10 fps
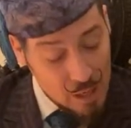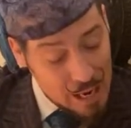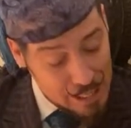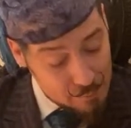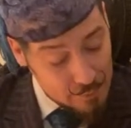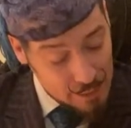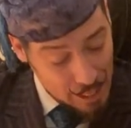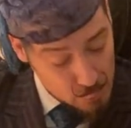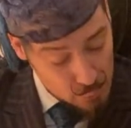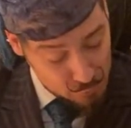I am
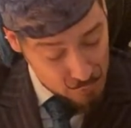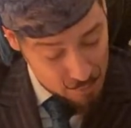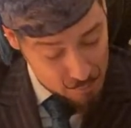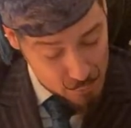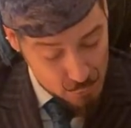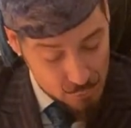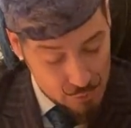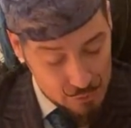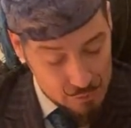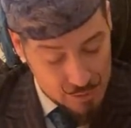glad you have come,
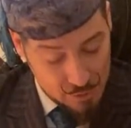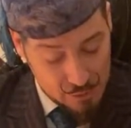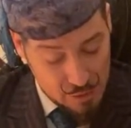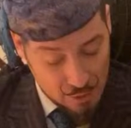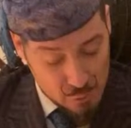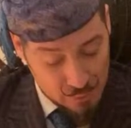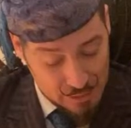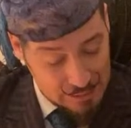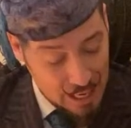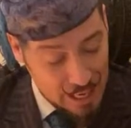monsieur, said the conductor with a
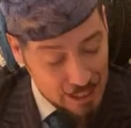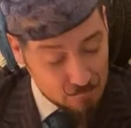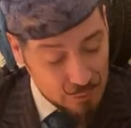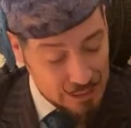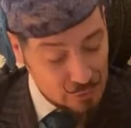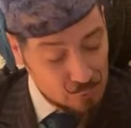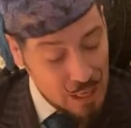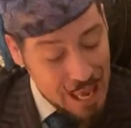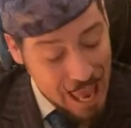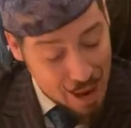sigh of relief.
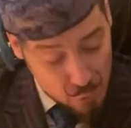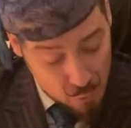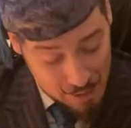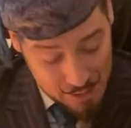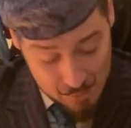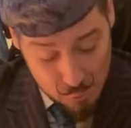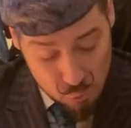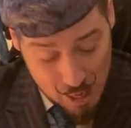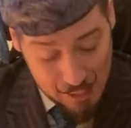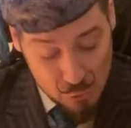Everyone has been
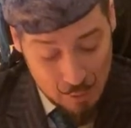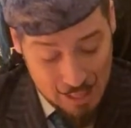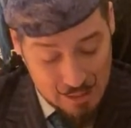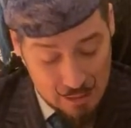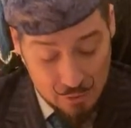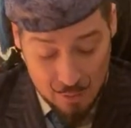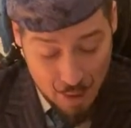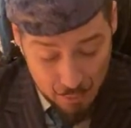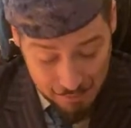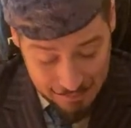trying to enter. The
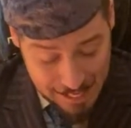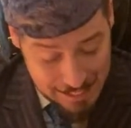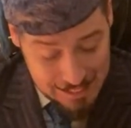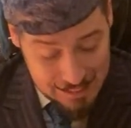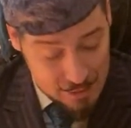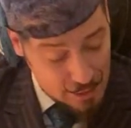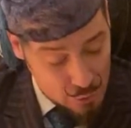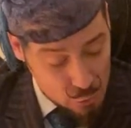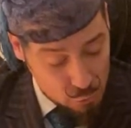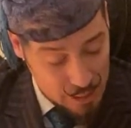American lady, such
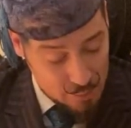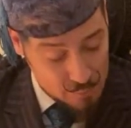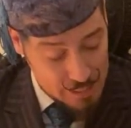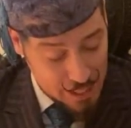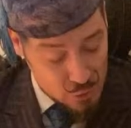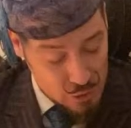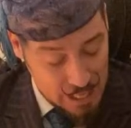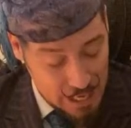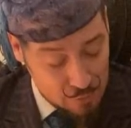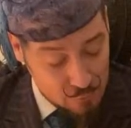screams as she
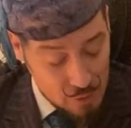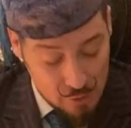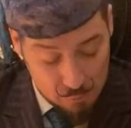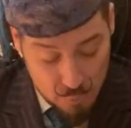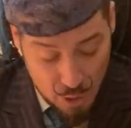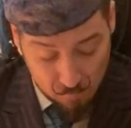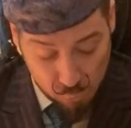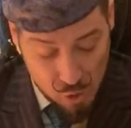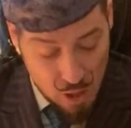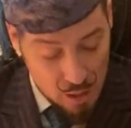gave, ma
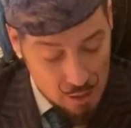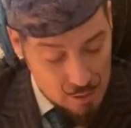foi.